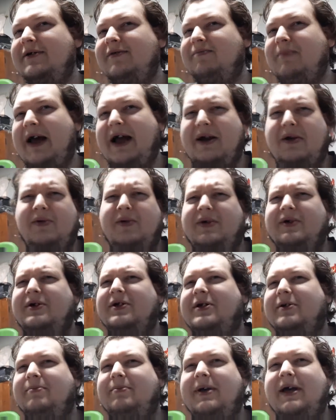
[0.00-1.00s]
backward
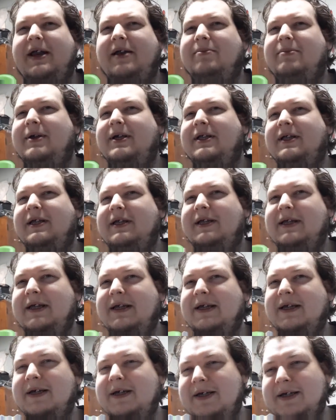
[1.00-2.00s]
compatibility
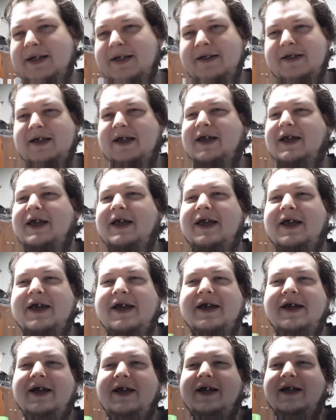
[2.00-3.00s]
thingy,
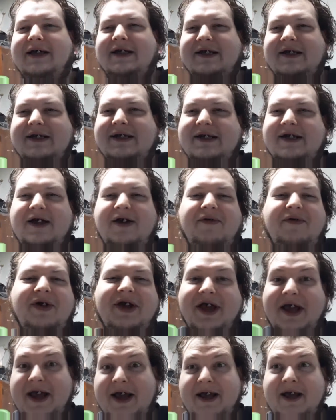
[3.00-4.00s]
and see if you
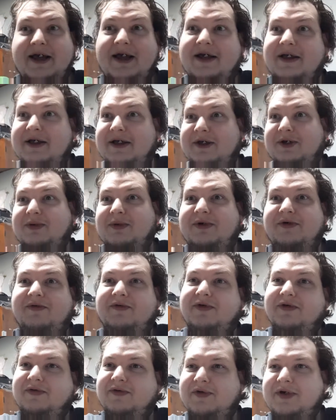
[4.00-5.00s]
can't get this one
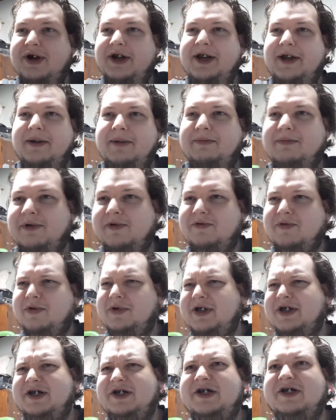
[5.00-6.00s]
for free before
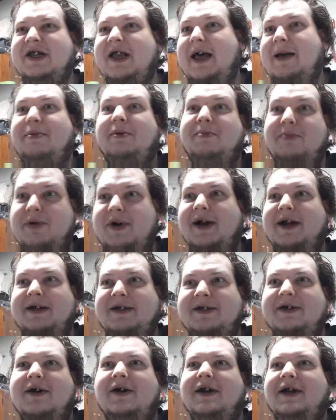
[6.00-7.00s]
they slap a
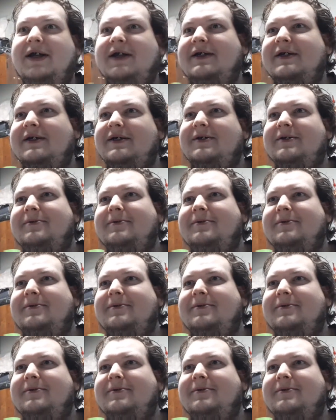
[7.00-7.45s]
price on it.